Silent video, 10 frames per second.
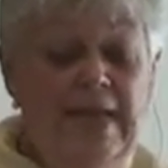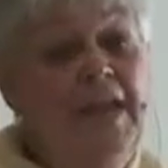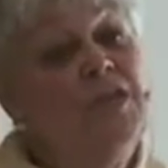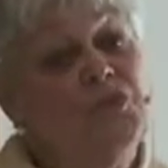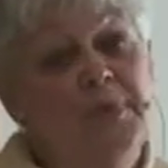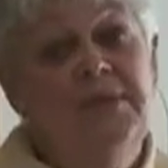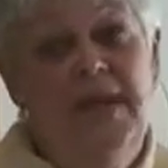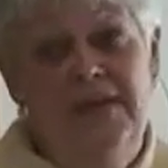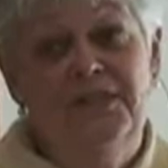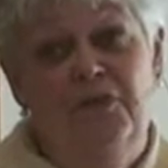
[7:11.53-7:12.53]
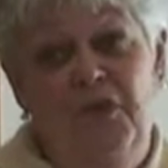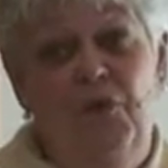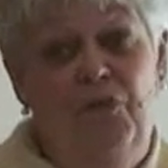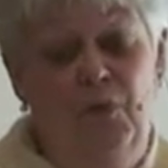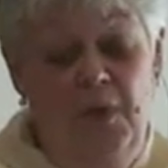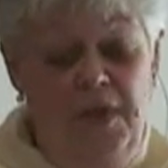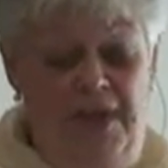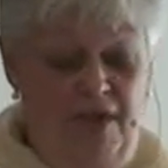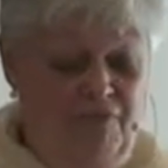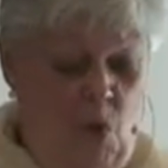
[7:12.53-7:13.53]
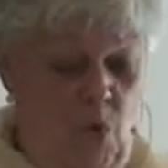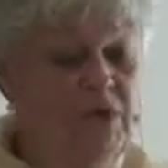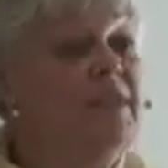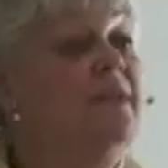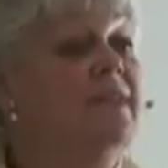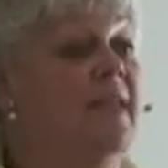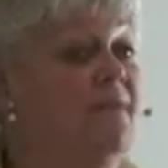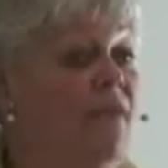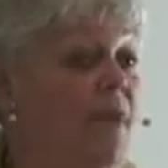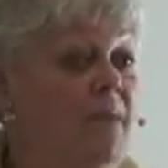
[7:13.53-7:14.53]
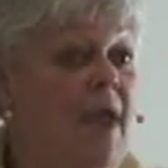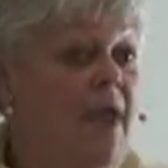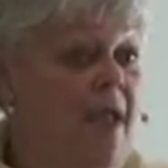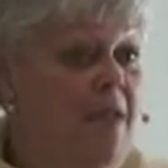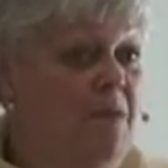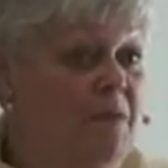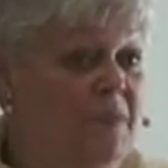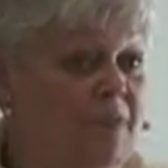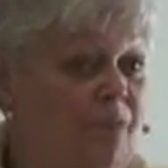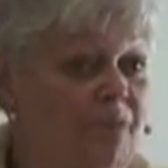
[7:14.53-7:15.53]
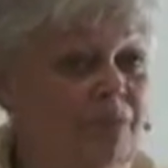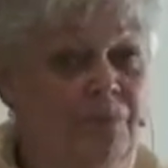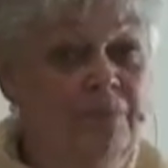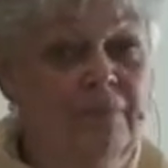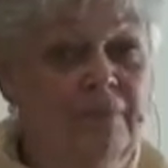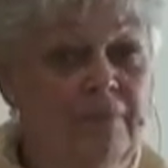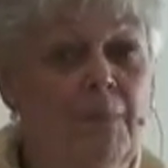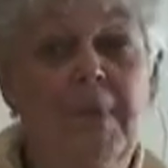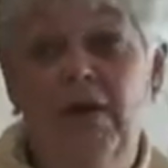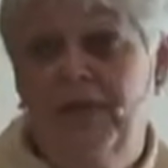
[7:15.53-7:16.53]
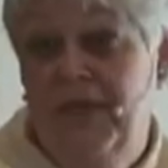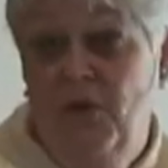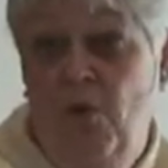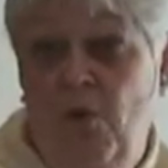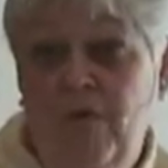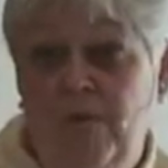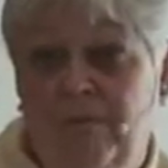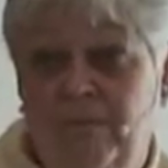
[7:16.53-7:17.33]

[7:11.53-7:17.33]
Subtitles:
Now, history says that there are three, of course, and has given them names: Melchior,